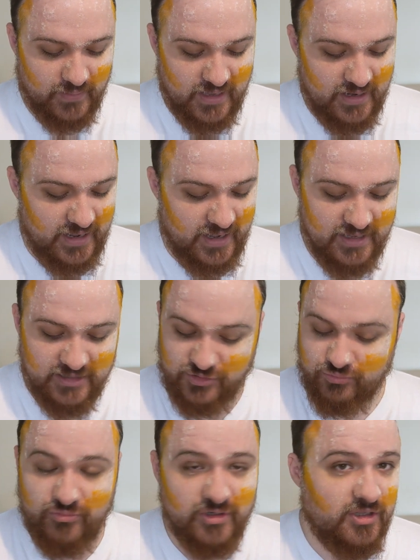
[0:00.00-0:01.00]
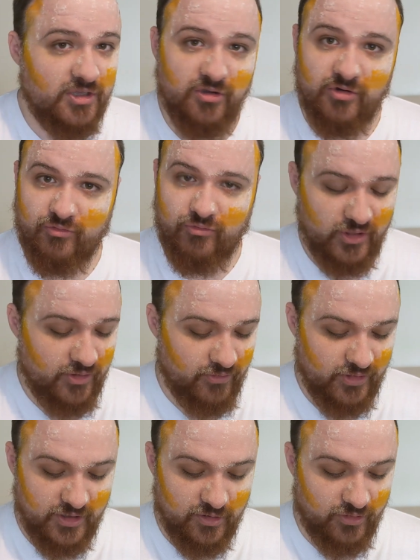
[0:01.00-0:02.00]
It is
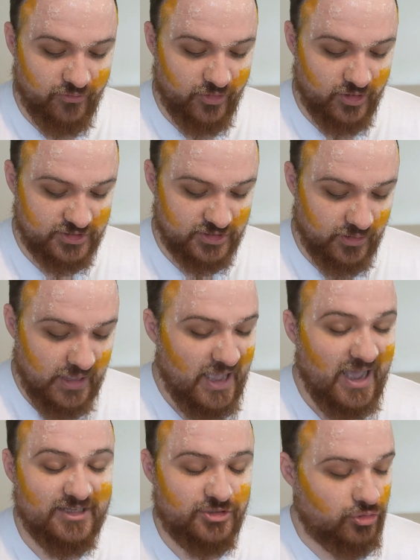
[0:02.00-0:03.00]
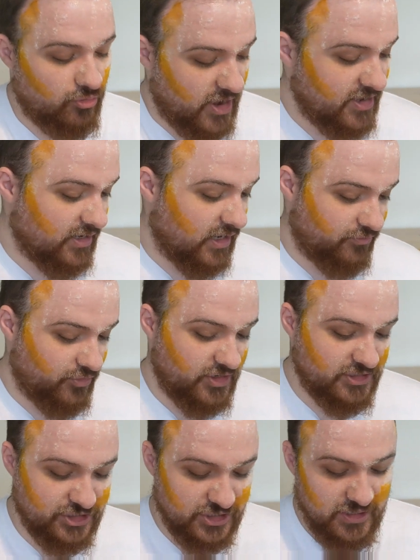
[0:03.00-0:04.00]
really universal, has great
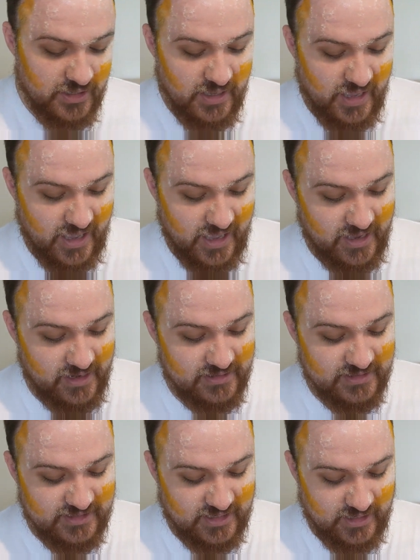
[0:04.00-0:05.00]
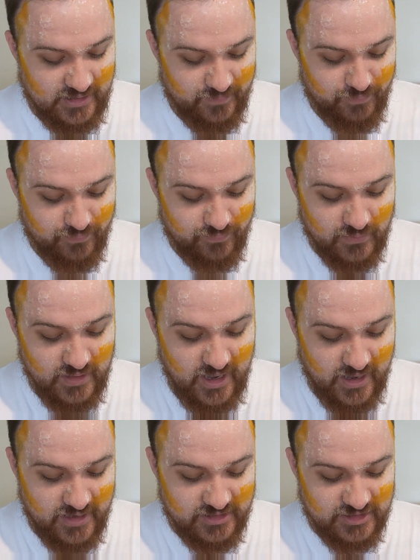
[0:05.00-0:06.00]
coverage, and
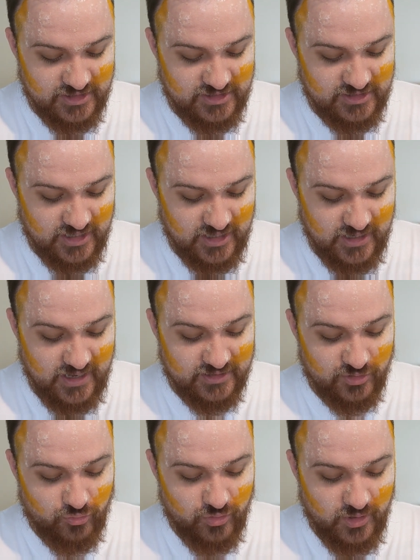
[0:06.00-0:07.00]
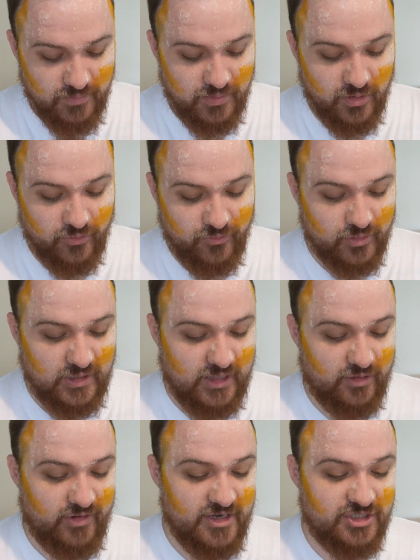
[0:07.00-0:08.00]
yeah, it just has a really beautiful
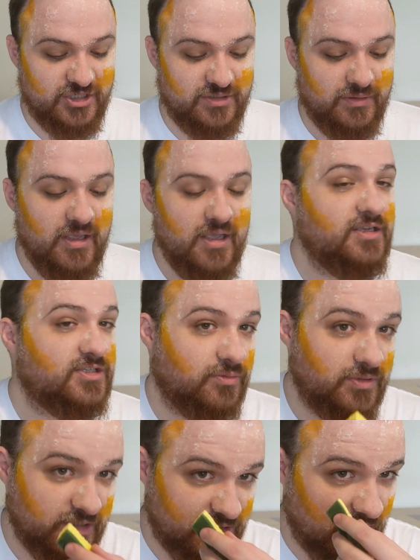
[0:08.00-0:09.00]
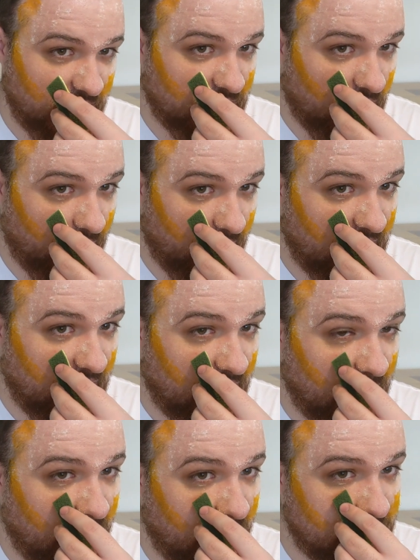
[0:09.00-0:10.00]
coloration. So we're just going to go in
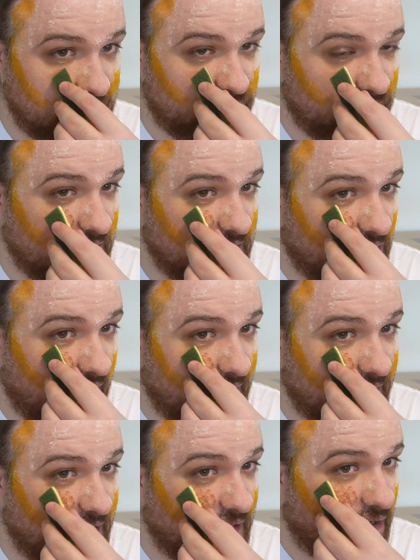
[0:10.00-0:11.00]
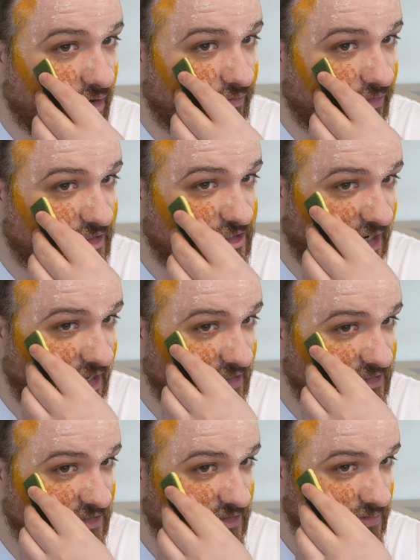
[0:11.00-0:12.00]
here and just really lightly over the
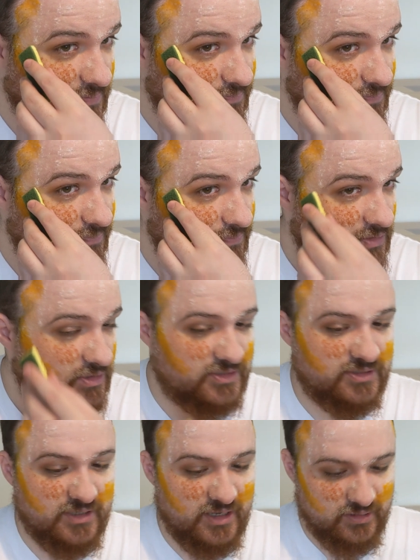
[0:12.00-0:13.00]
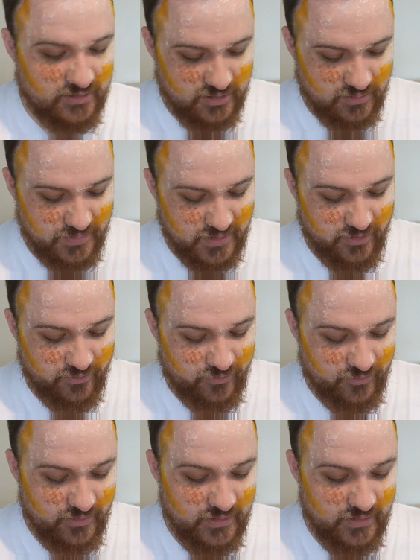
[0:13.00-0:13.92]
cheeks, just get a little bit of